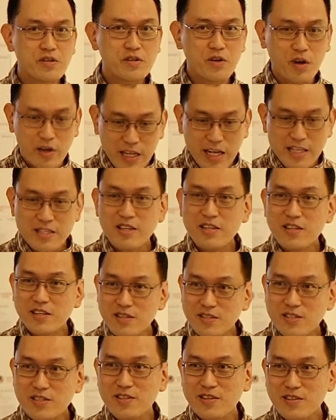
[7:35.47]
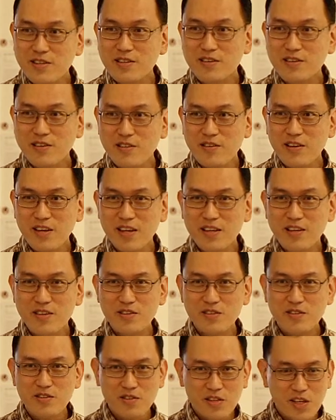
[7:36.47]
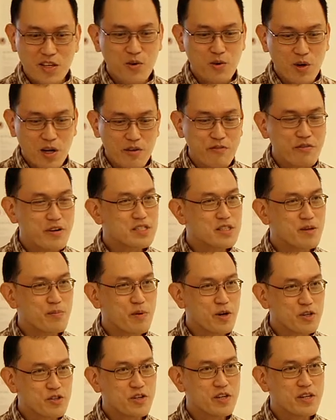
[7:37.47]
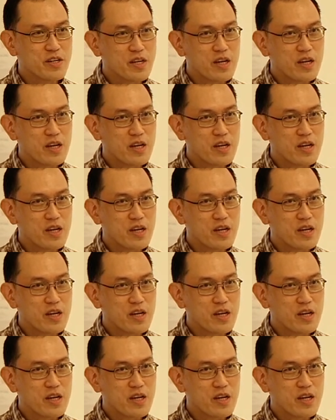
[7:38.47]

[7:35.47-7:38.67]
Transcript: Or does it? Okay, do you think it qualifies as a portrait?